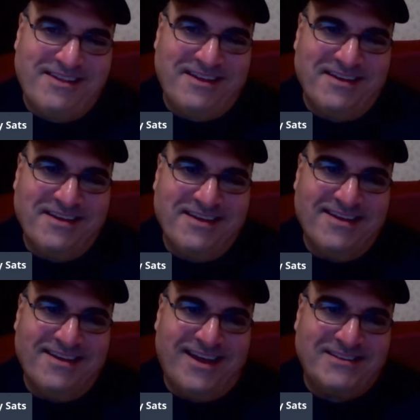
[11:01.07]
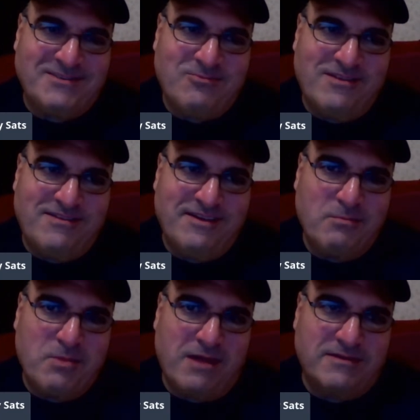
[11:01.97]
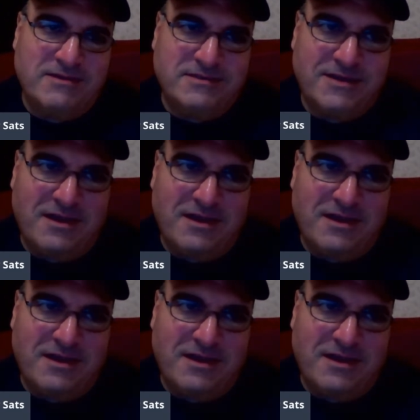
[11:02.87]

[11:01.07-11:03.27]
thing. That's the one thing about this